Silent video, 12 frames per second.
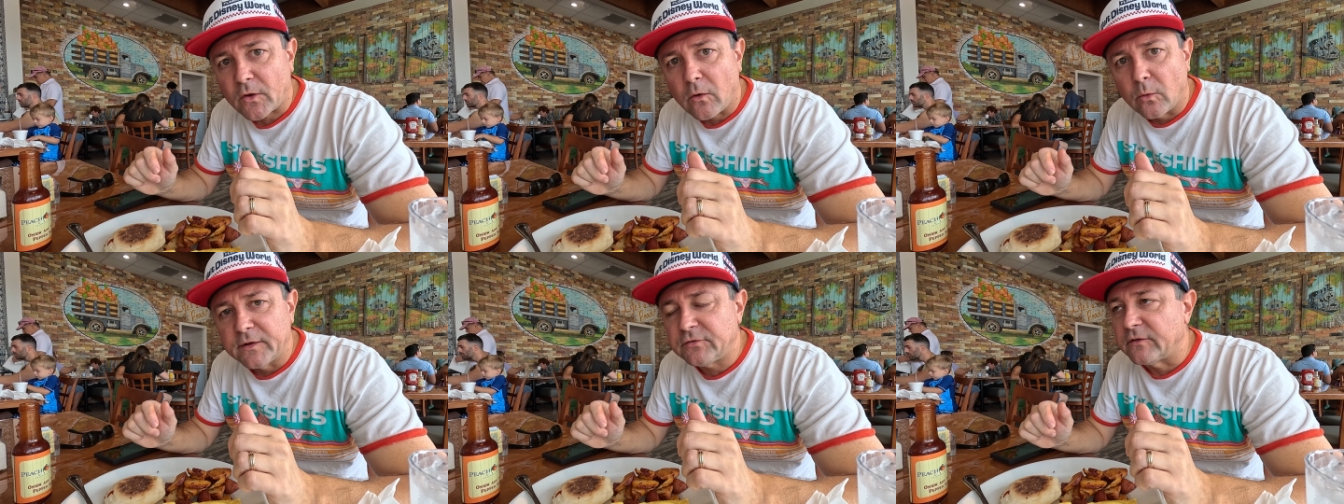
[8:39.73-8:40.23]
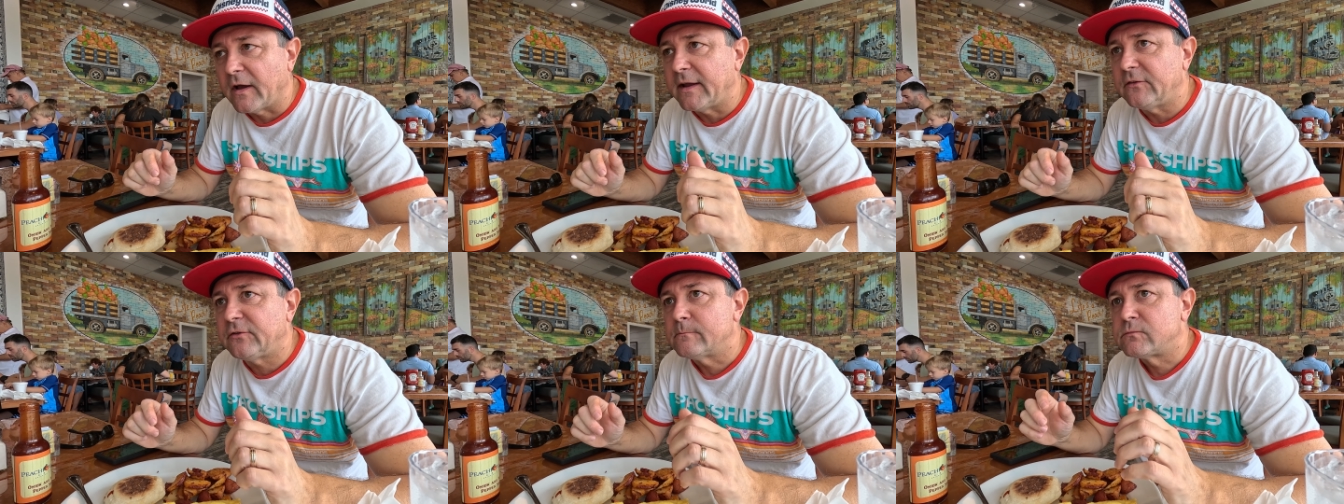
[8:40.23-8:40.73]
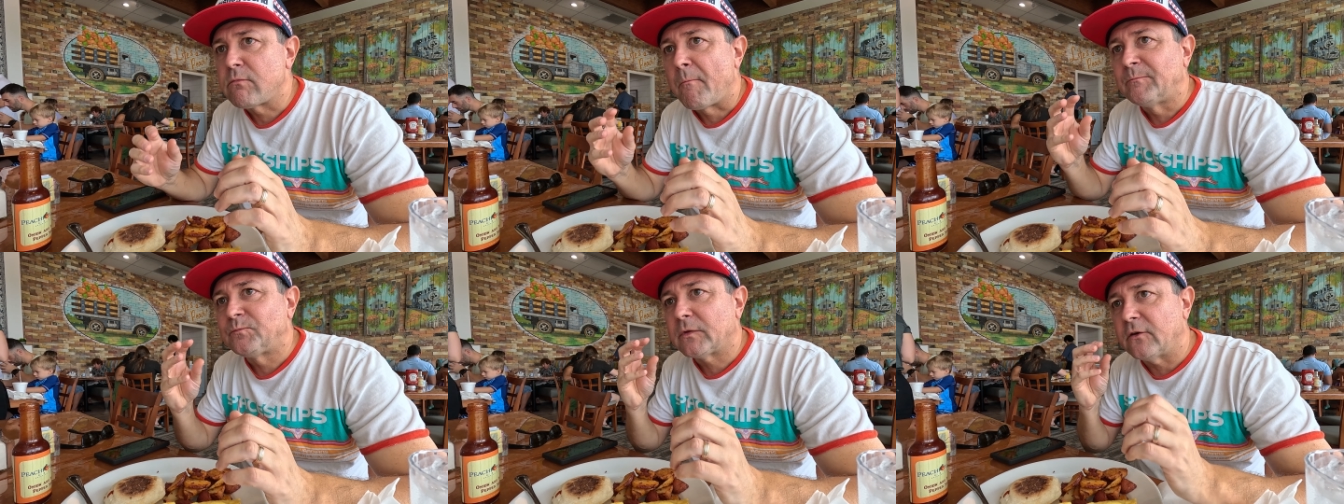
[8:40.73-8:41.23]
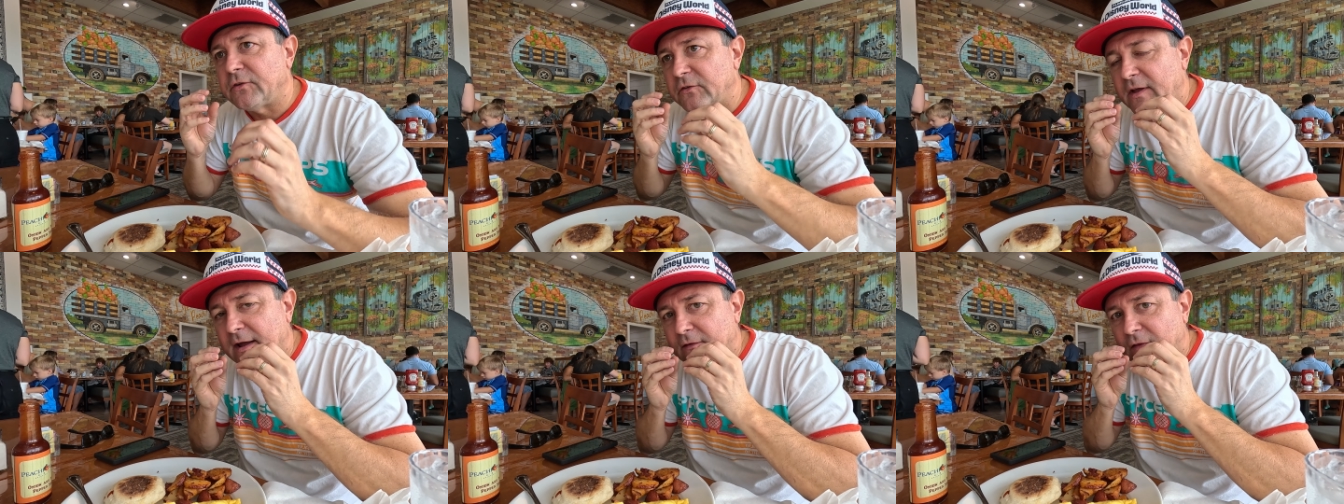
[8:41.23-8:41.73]
Oh, it's nice because it's
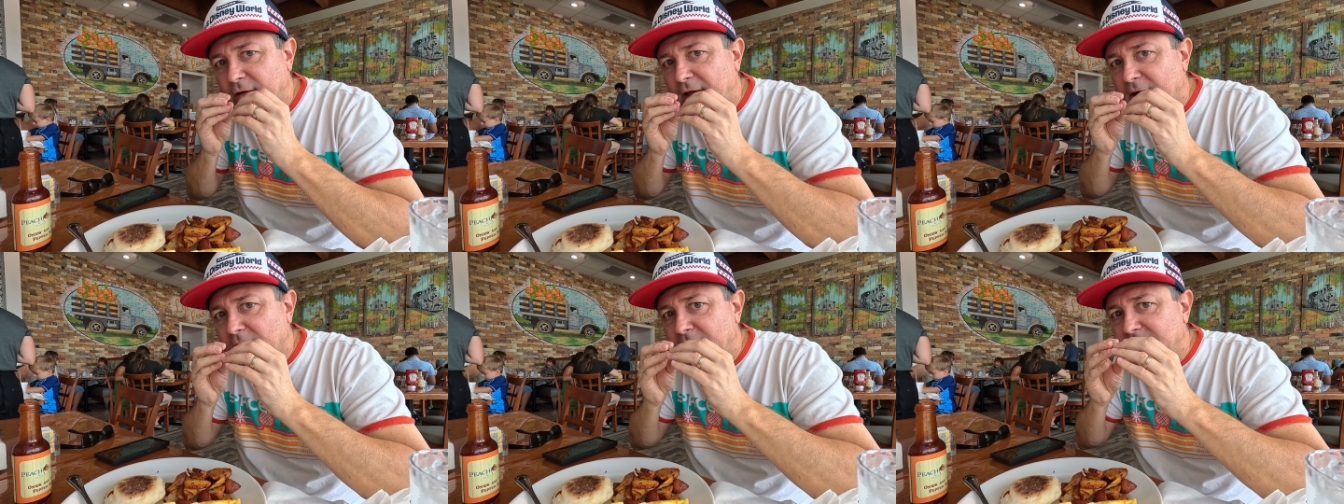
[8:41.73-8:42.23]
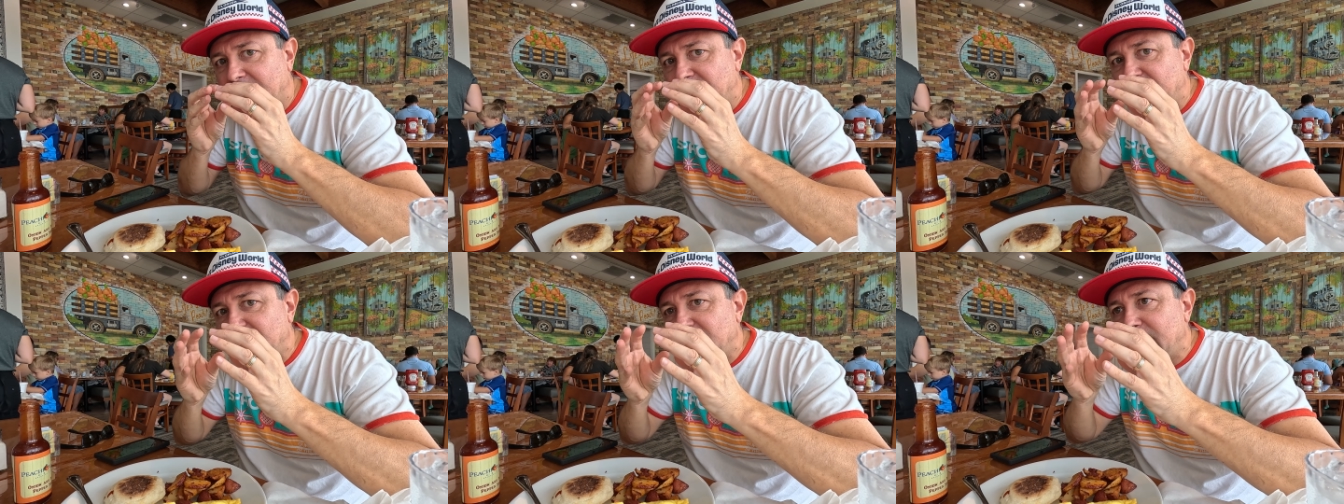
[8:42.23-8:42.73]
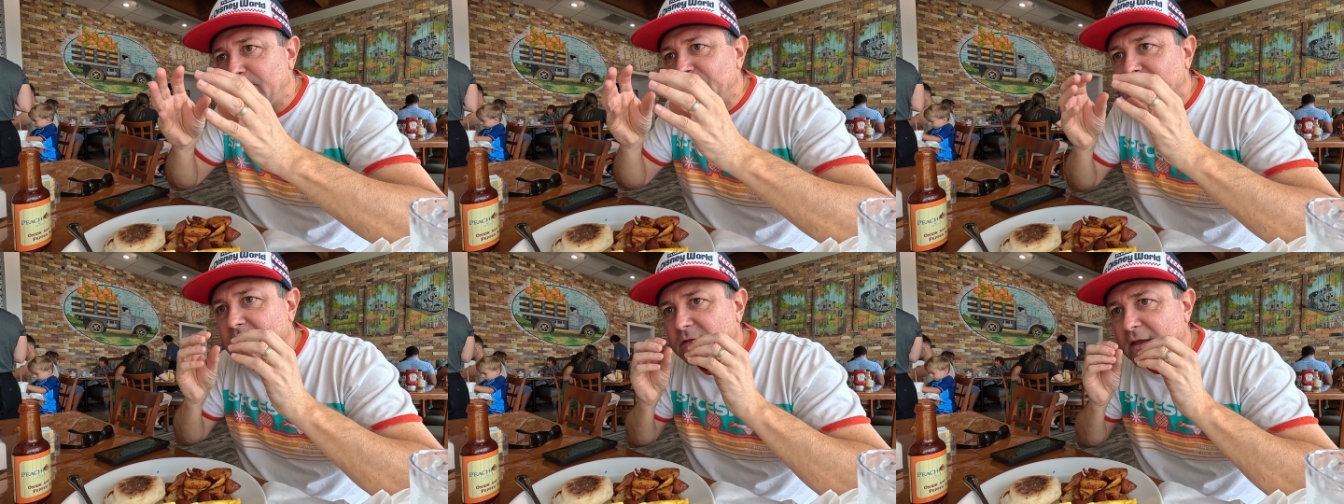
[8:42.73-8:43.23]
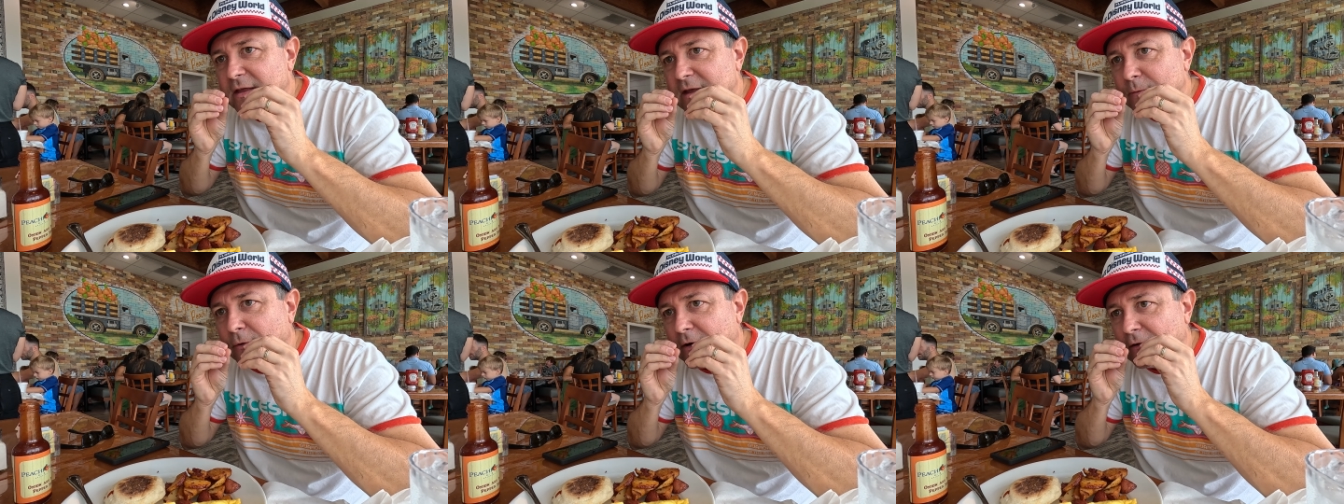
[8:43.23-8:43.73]
got kind of like that's the
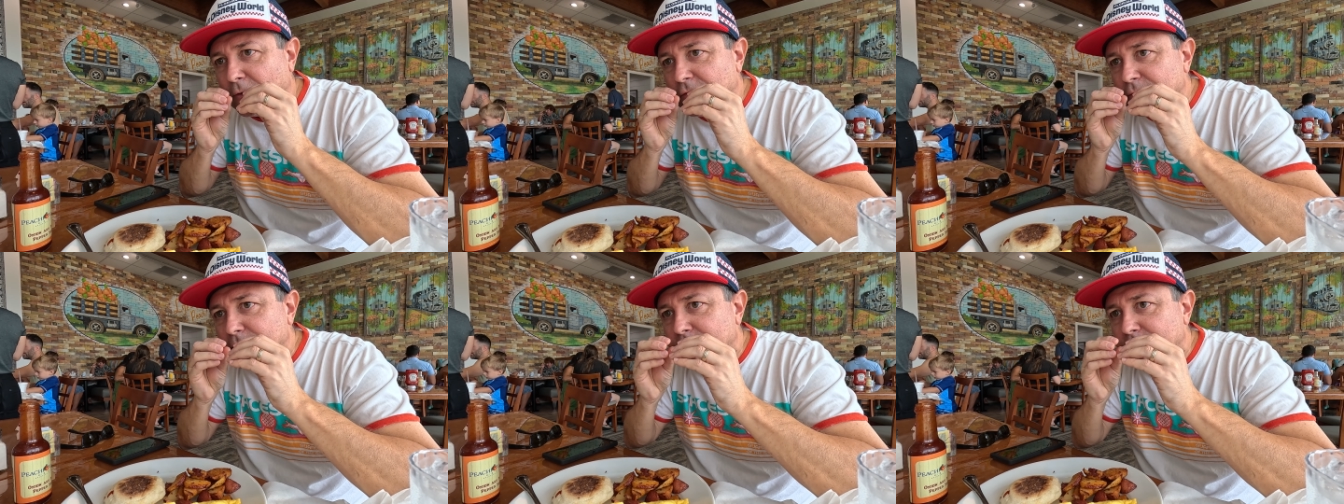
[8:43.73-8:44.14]
heat where it goes.